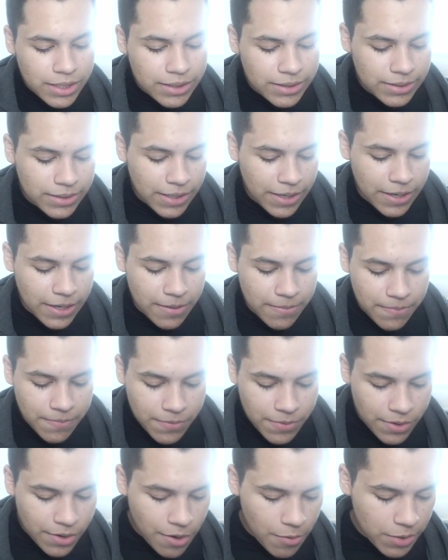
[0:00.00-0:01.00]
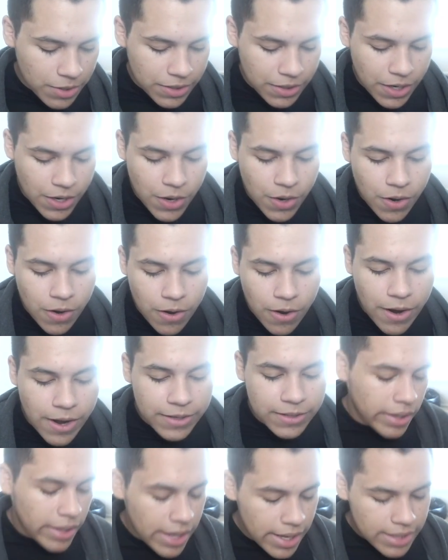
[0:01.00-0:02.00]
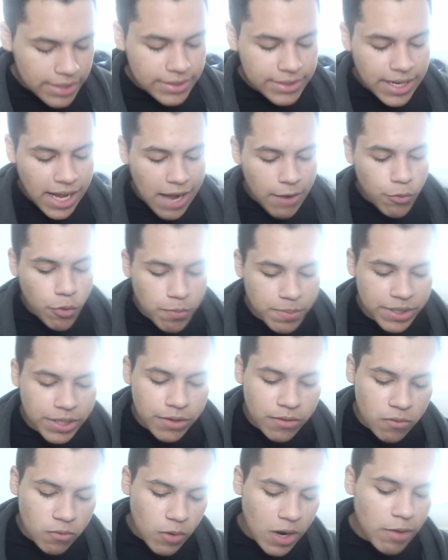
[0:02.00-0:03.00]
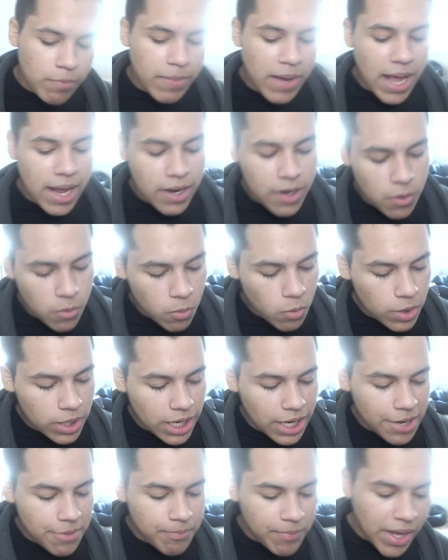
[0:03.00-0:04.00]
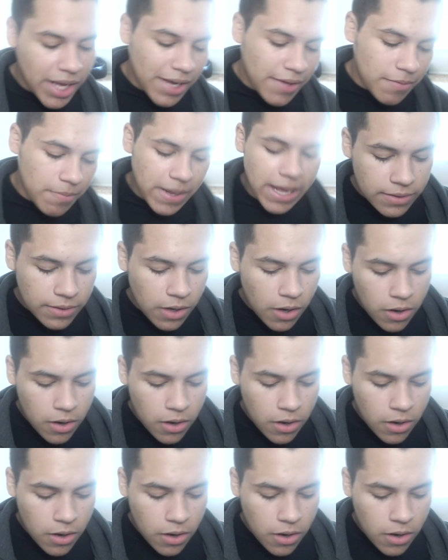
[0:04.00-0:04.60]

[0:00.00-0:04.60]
Damn, there we go. All right, and I will be right back when I buy the pack.